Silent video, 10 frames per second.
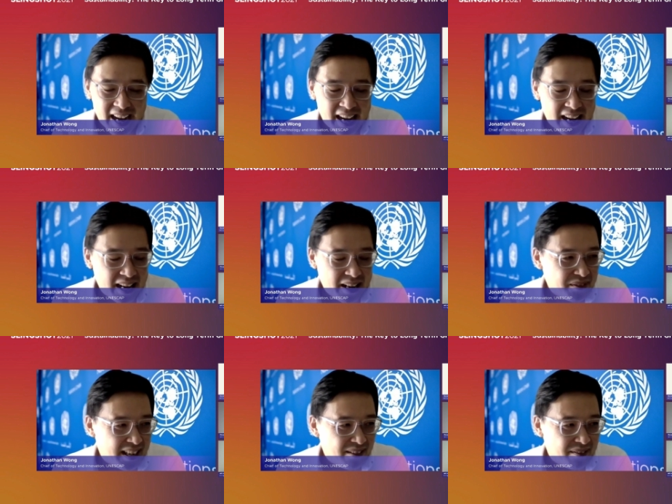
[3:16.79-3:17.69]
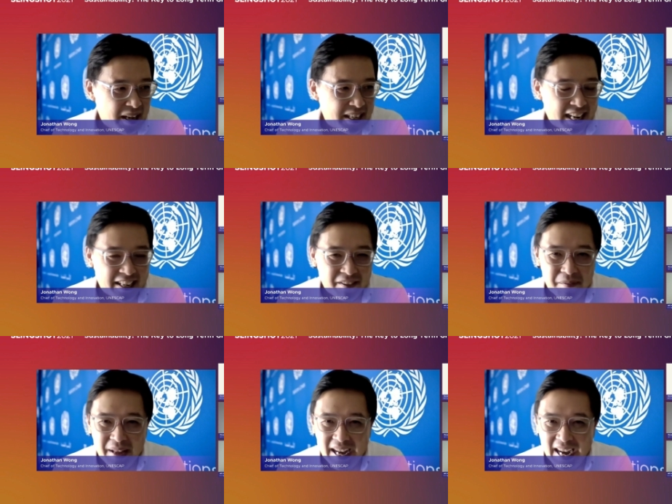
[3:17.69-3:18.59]

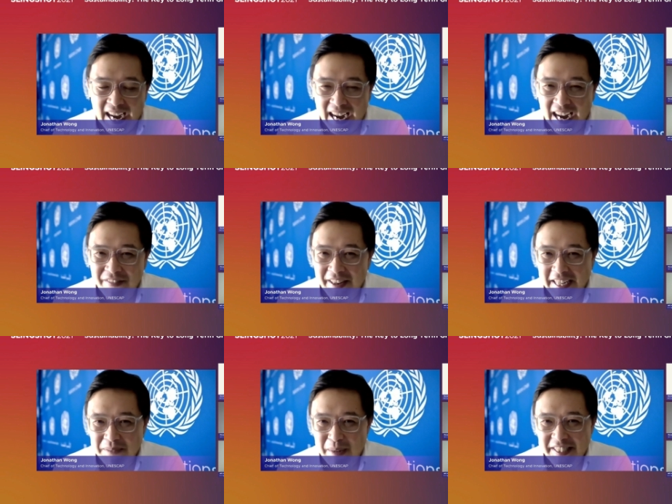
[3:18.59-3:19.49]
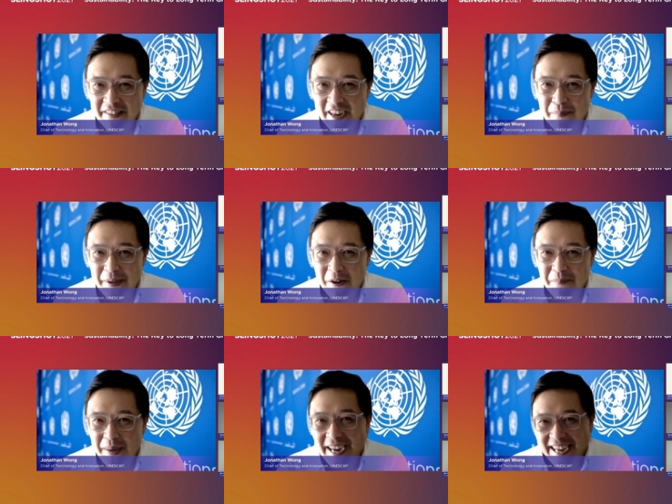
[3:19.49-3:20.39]
have the next massive
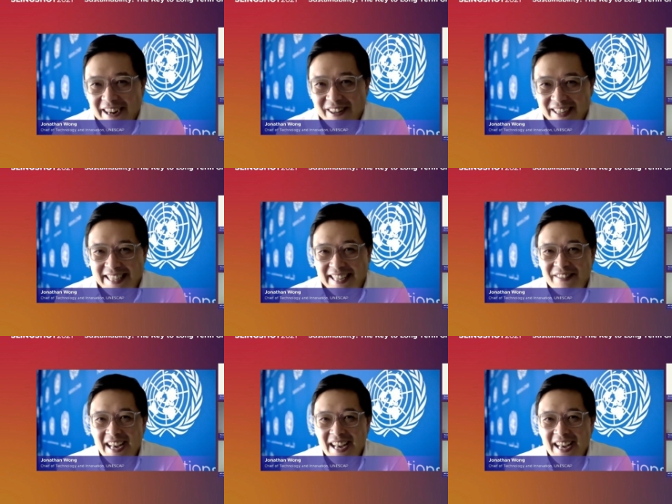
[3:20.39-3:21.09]
IPO buyout,